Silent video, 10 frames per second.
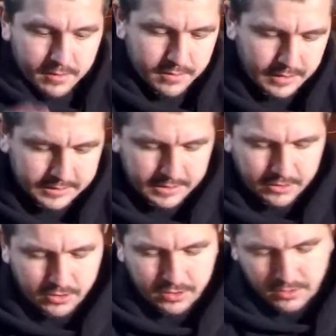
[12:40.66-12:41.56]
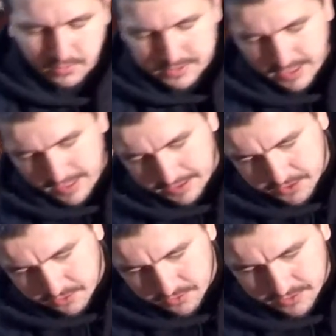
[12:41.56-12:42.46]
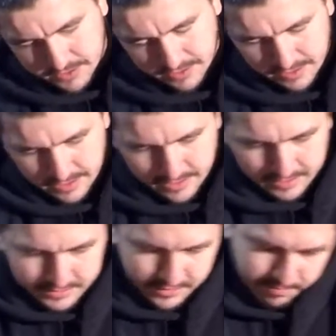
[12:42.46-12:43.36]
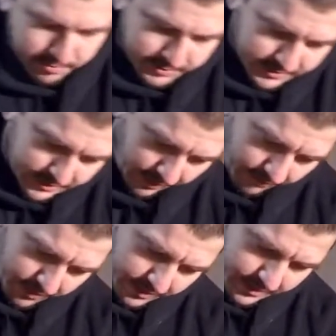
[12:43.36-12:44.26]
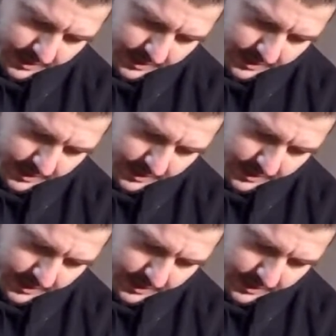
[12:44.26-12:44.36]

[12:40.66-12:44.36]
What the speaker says: these little retaining screws to put everything